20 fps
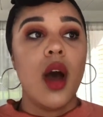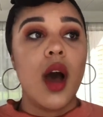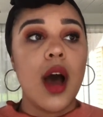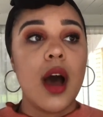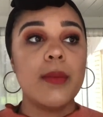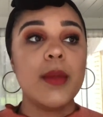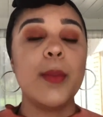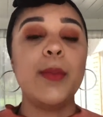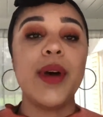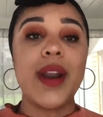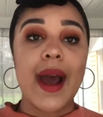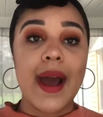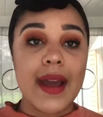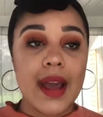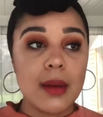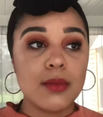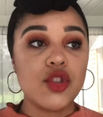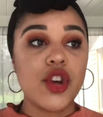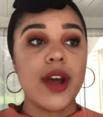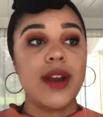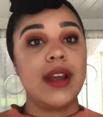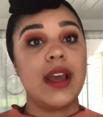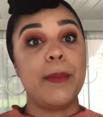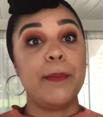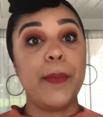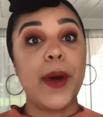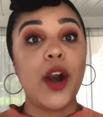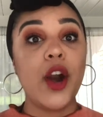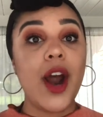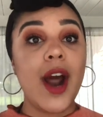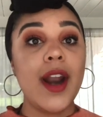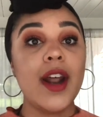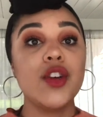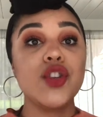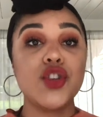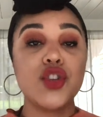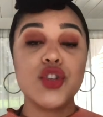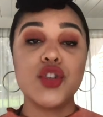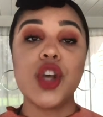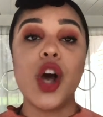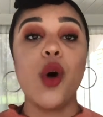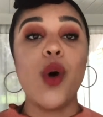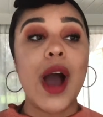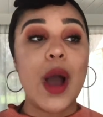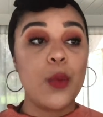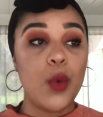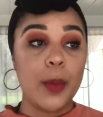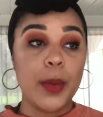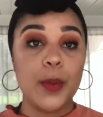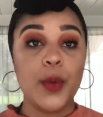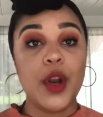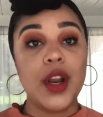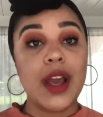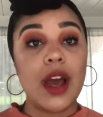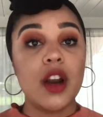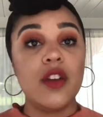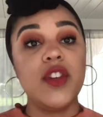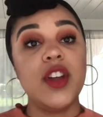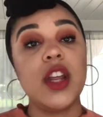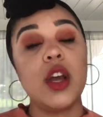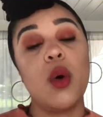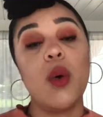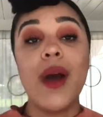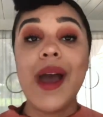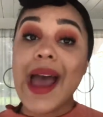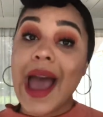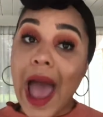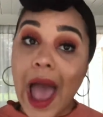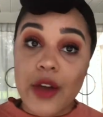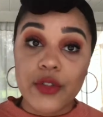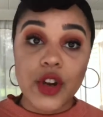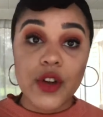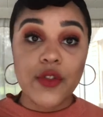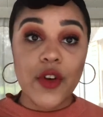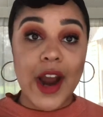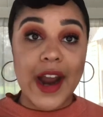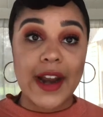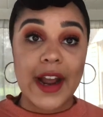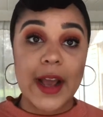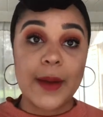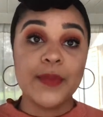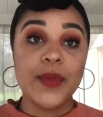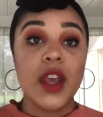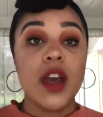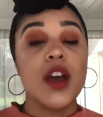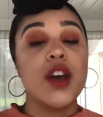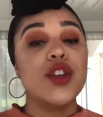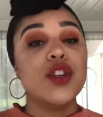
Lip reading: But I am trying to get better at it, so I will be putting out a video every Friday.